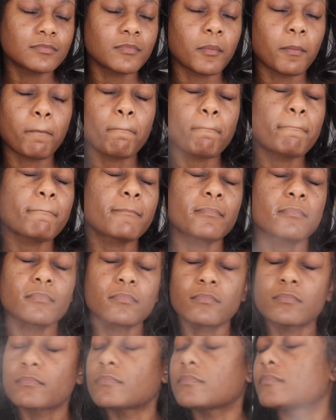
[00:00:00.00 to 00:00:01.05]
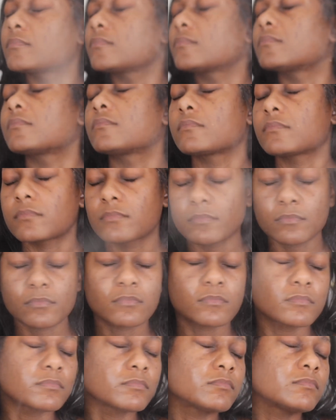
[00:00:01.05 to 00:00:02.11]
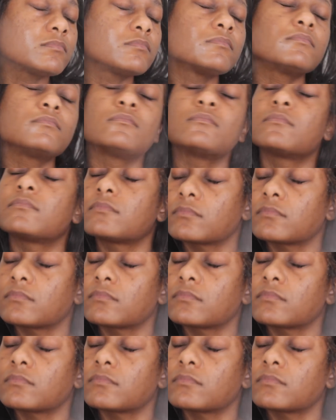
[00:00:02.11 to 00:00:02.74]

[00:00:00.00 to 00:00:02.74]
I'm just gonna spray this all over my face and then pat it into